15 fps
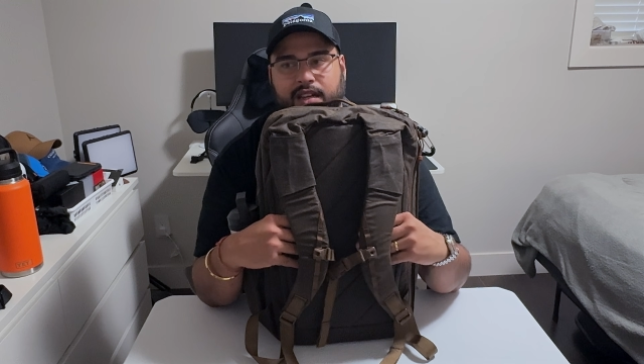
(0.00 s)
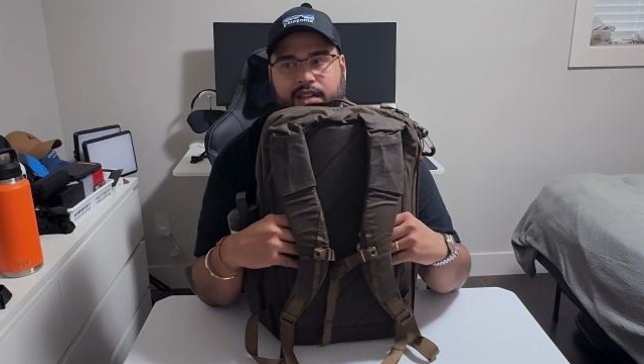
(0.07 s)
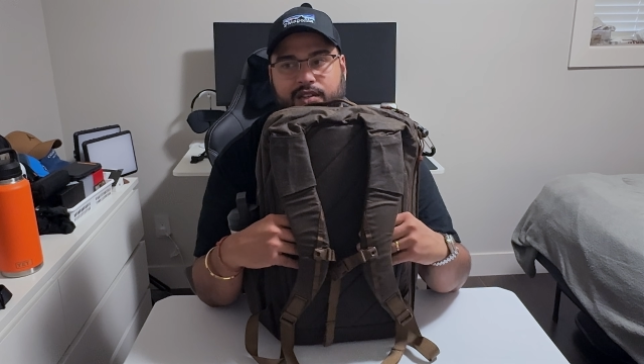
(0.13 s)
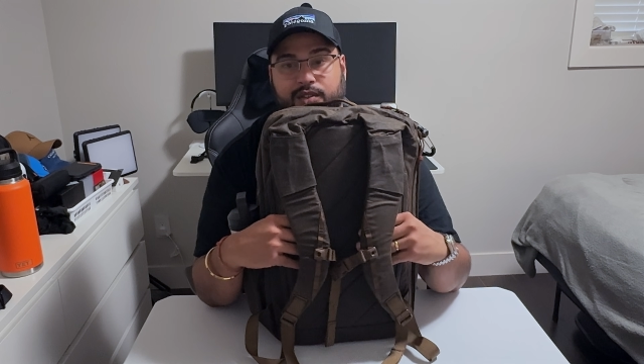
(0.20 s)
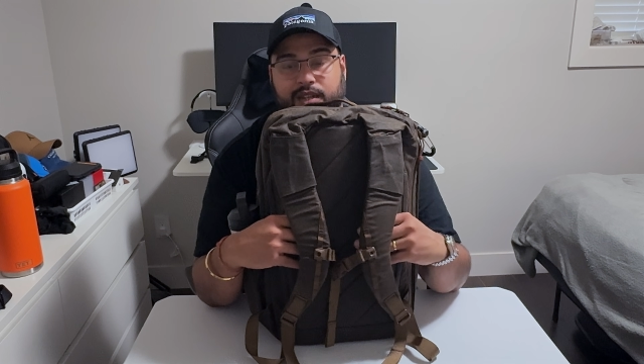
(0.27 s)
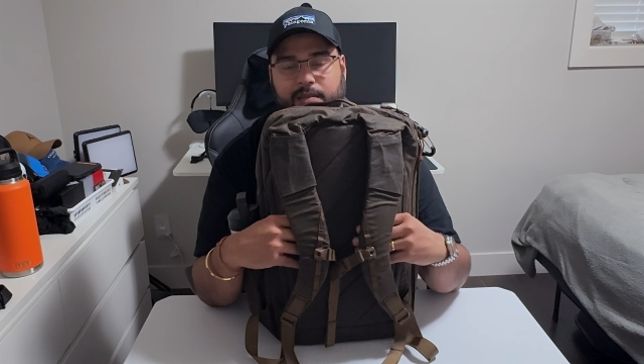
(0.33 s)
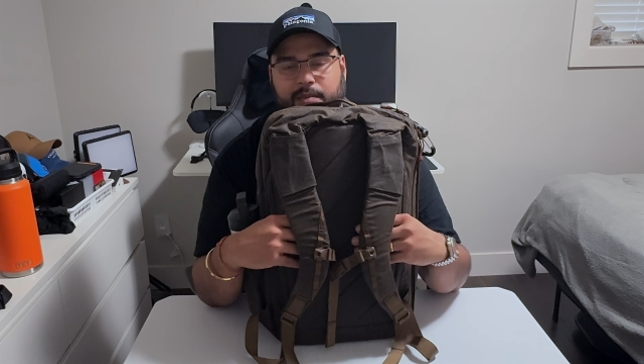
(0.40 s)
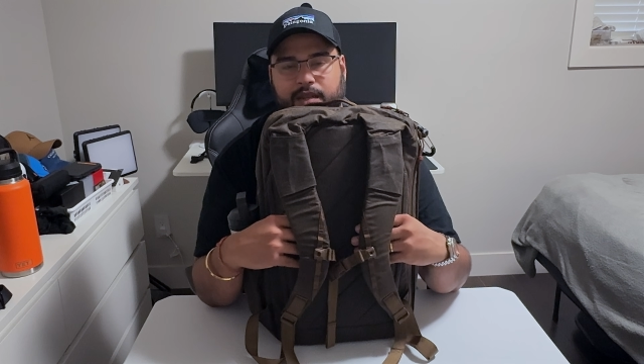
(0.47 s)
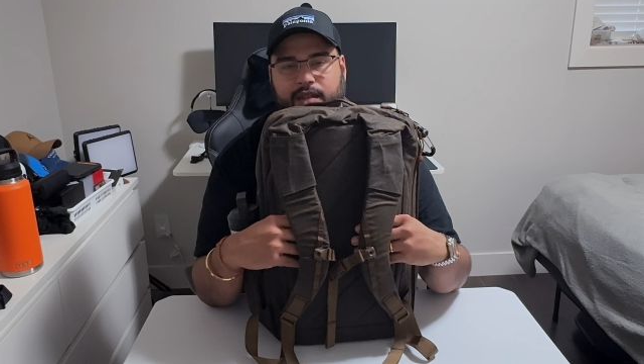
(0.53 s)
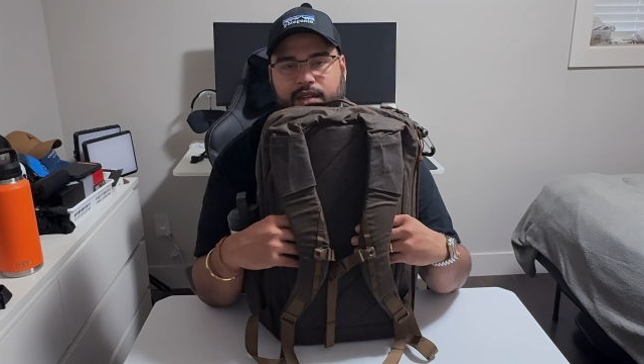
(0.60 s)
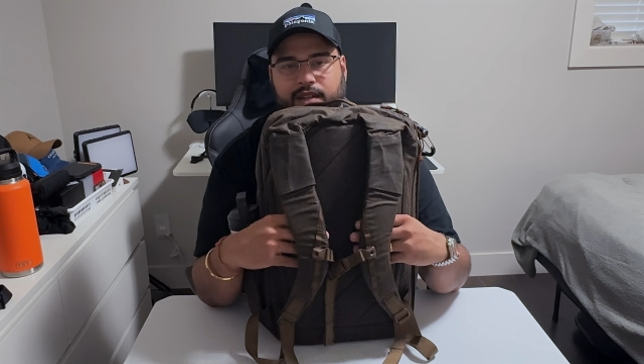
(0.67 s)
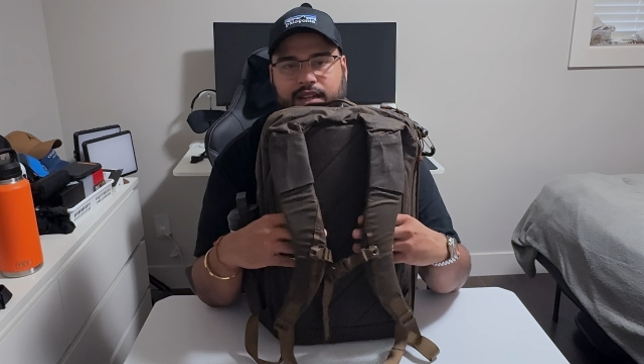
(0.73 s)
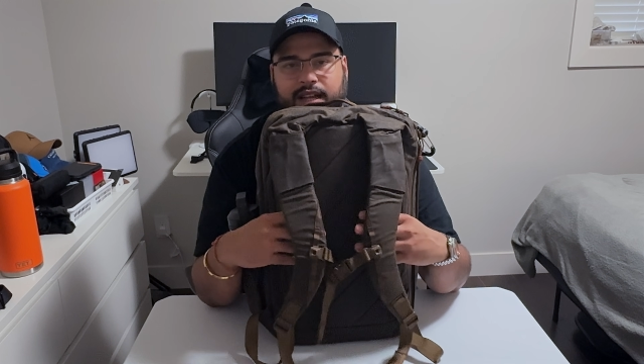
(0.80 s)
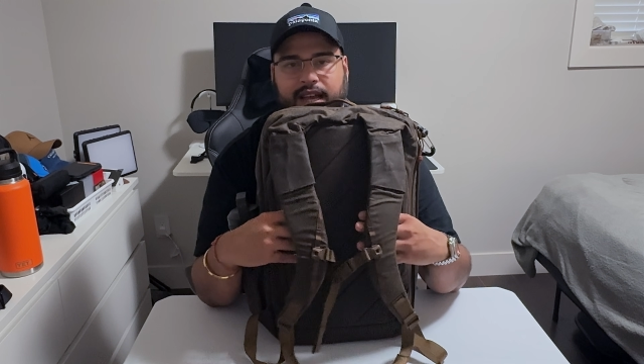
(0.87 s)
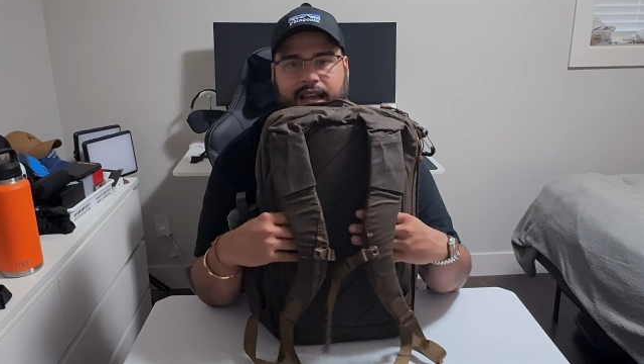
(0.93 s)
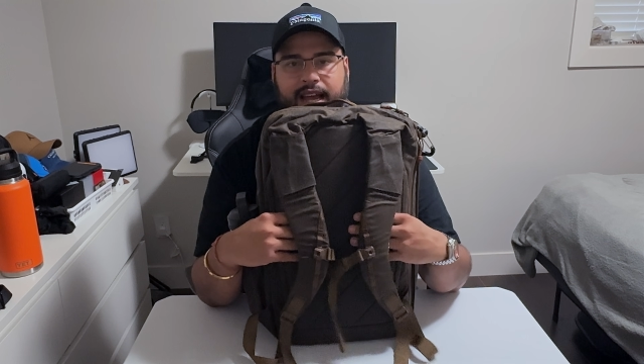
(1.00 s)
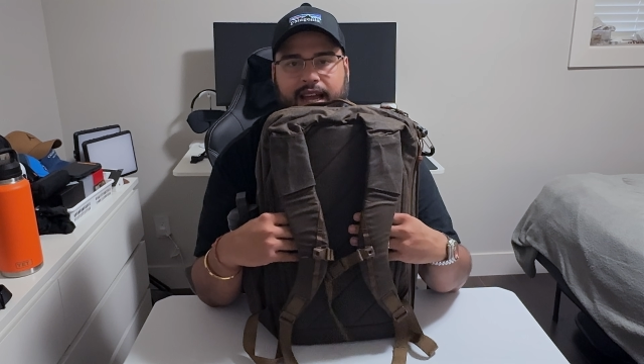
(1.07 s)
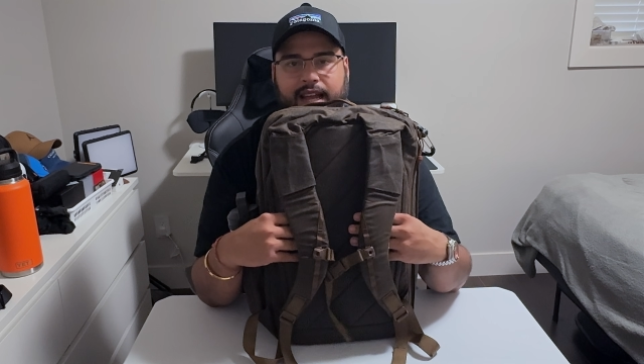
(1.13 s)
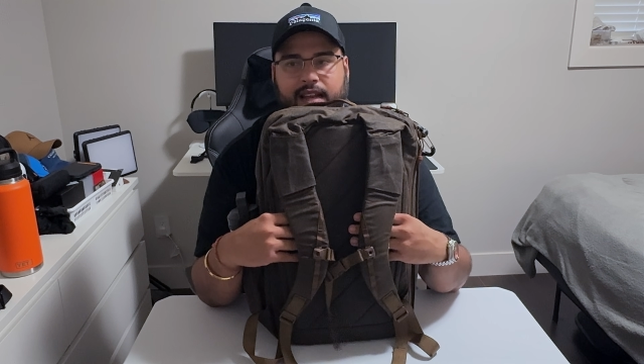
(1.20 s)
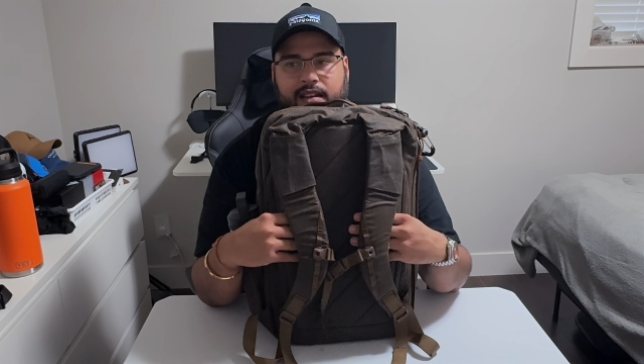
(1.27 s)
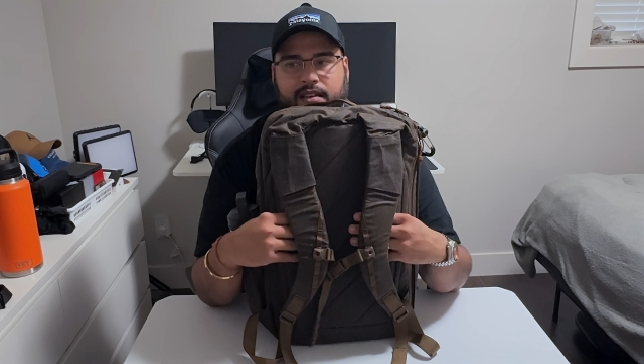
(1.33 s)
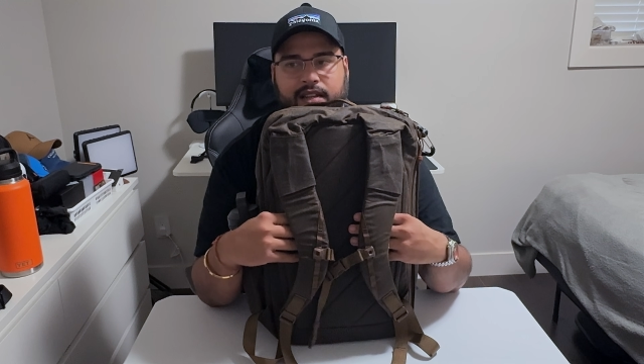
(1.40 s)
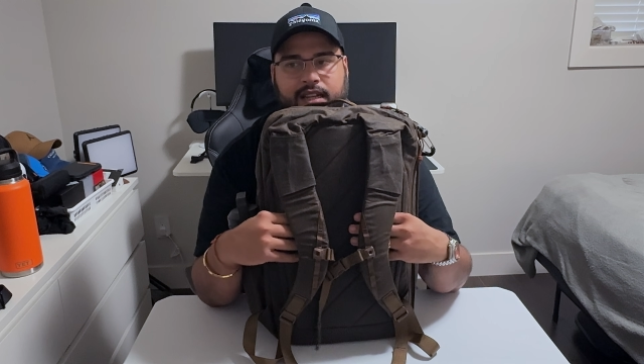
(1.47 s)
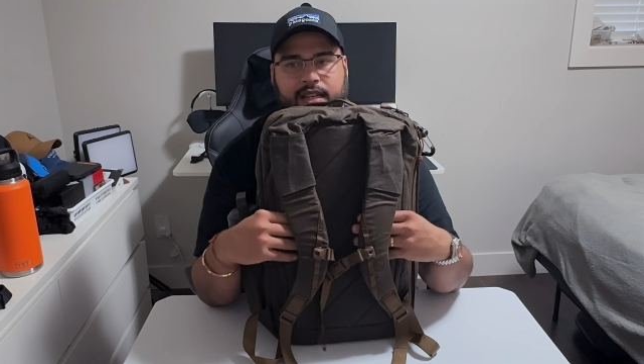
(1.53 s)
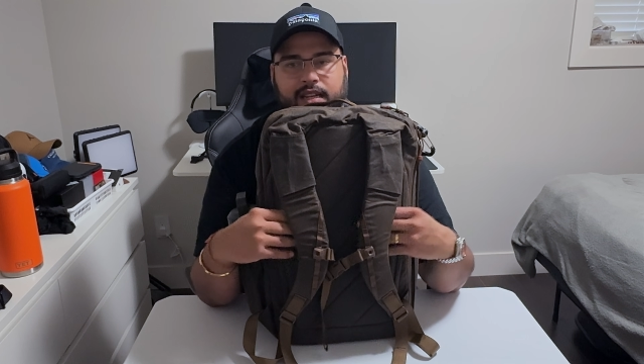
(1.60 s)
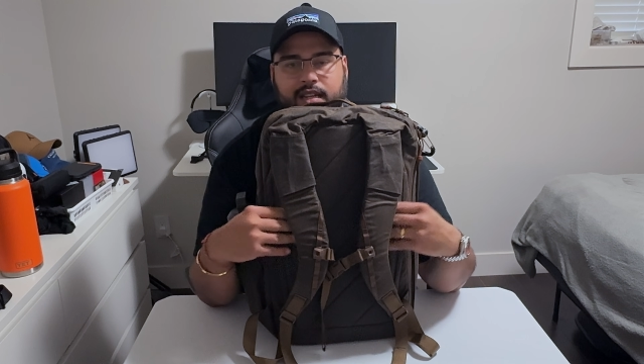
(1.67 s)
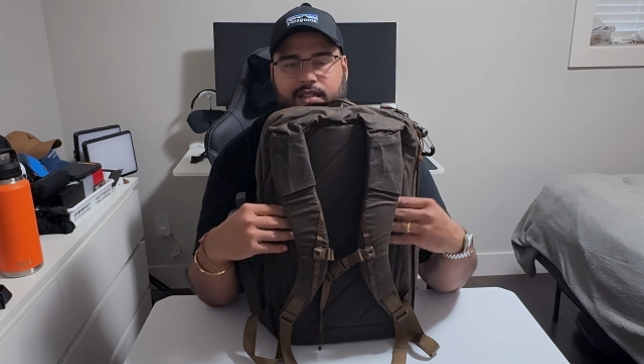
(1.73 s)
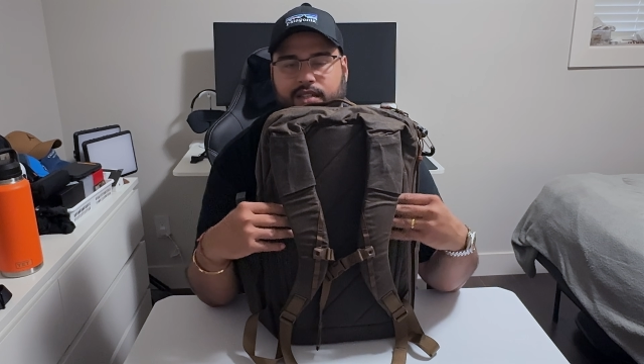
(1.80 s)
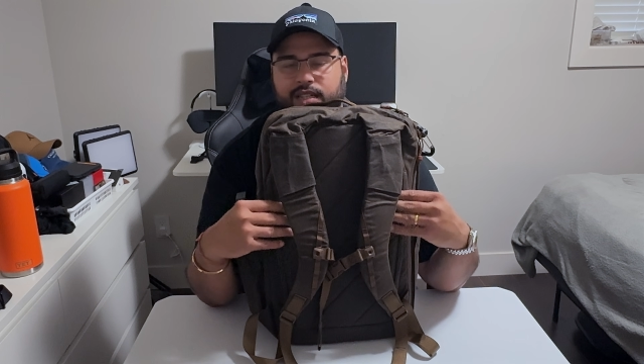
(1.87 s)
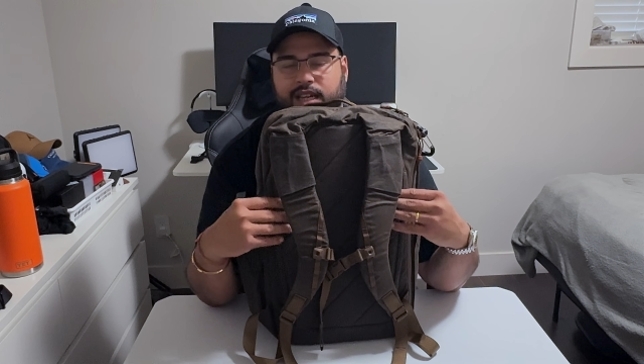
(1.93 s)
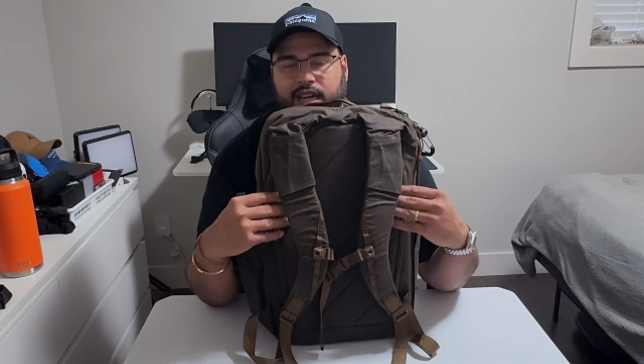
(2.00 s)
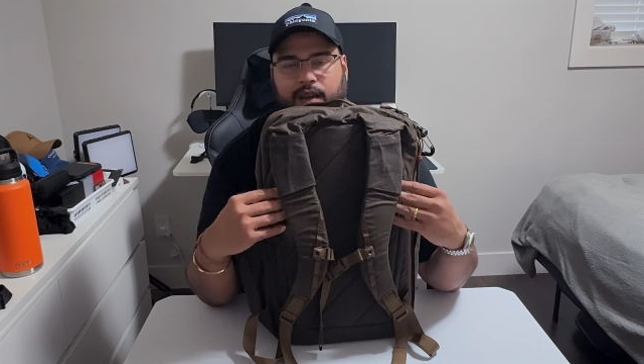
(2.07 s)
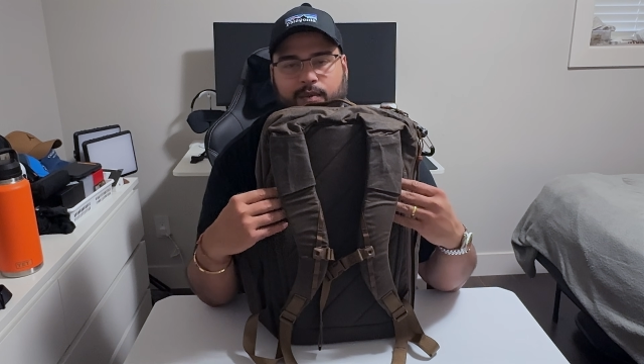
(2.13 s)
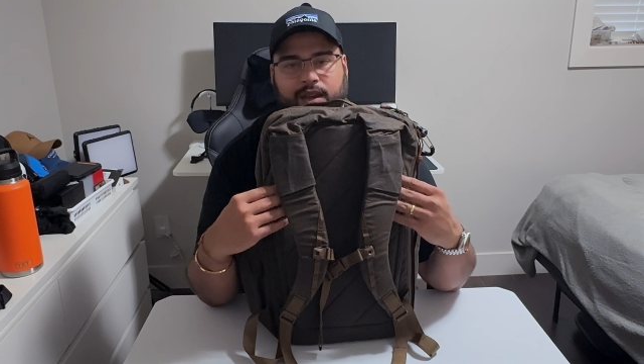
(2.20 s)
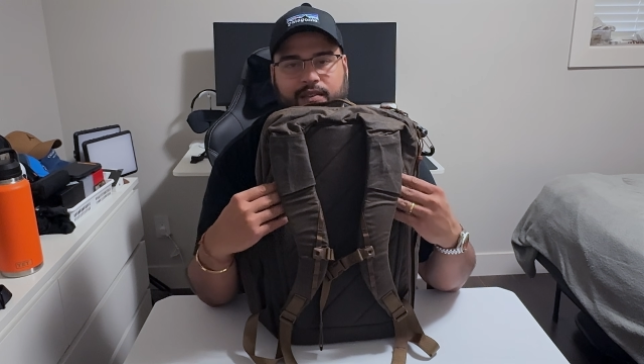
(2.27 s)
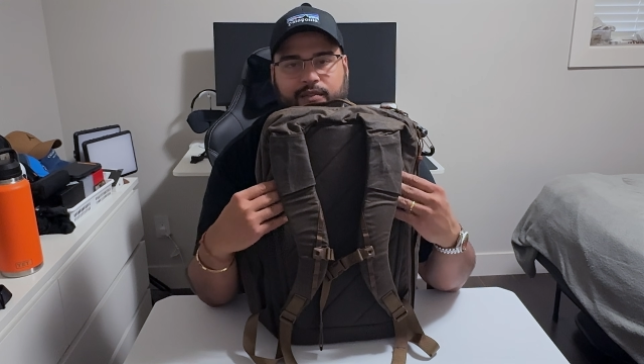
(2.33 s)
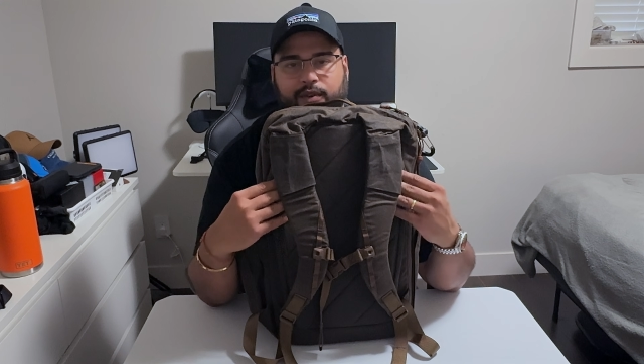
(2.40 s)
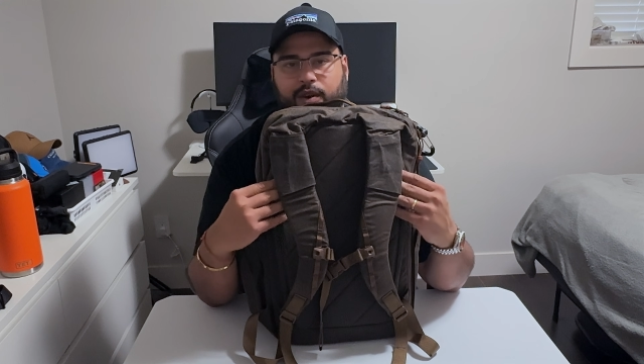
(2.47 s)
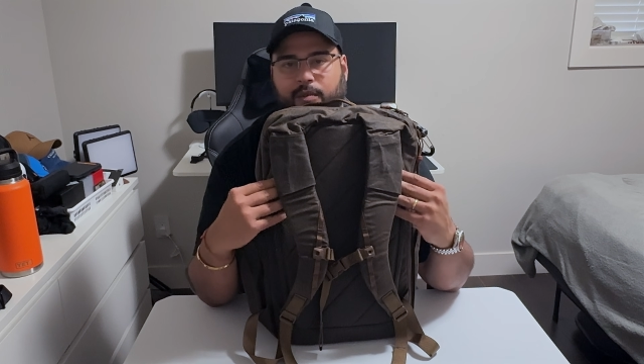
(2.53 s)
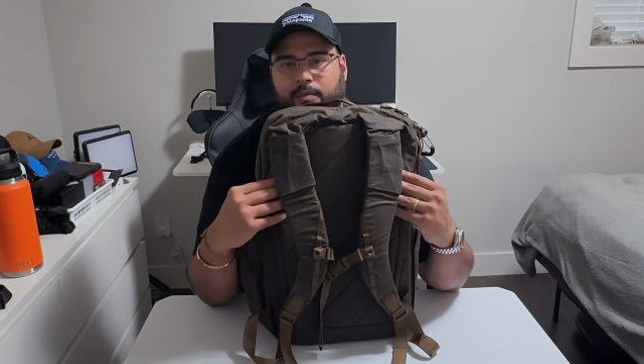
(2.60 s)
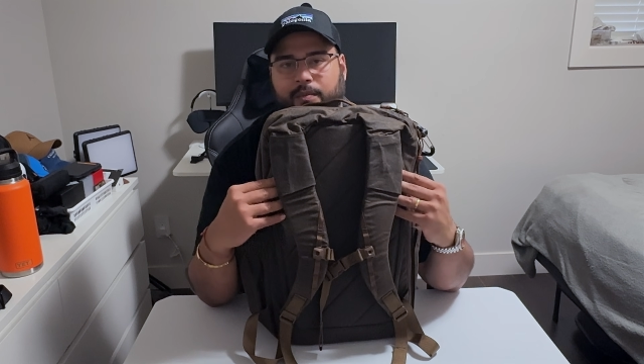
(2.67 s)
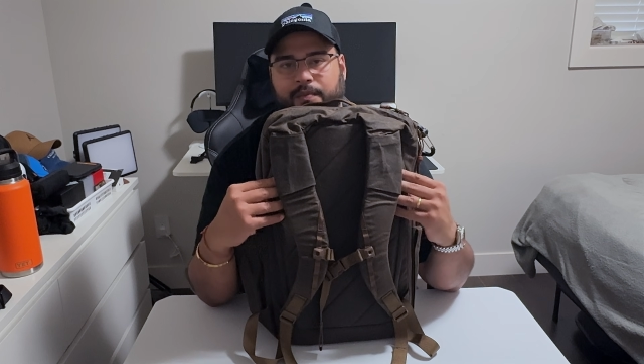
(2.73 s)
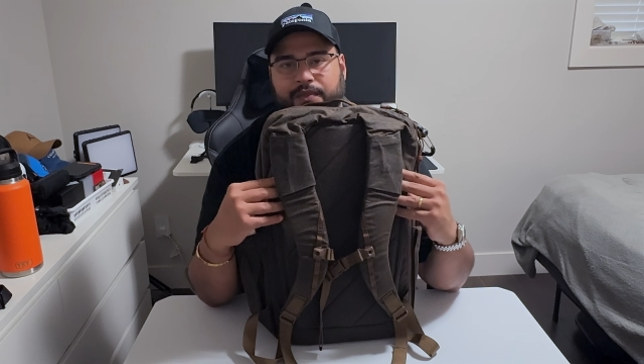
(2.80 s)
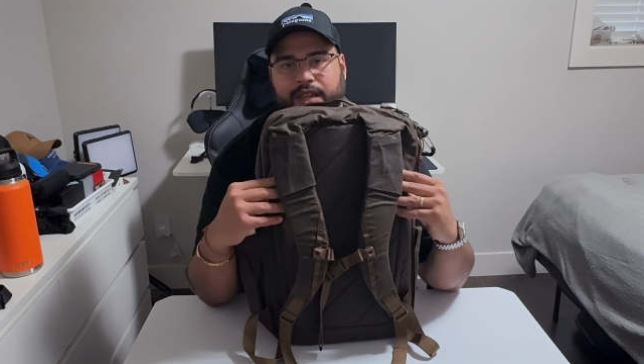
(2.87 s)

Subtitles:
treatment, and it doesn't take away from